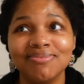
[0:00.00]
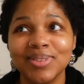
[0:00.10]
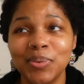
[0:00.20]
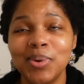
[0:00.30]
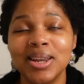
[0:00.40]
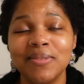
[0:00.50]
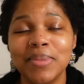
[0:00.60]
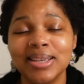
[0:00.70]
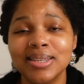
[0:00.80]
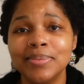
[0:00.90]
One of
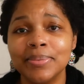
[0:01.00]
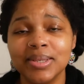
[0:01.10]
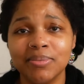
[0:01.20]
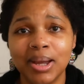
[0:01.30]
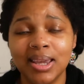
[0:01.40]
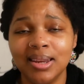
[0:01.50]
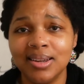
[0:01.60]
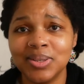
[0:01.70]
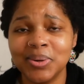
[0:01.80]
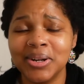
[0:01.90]
my symptoms of my eating
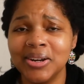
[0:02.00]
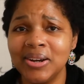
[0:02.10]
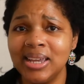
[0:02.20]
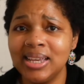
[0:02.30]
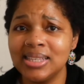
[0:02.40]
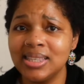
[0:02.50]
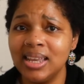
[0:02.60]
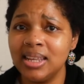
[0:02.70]
disorder is the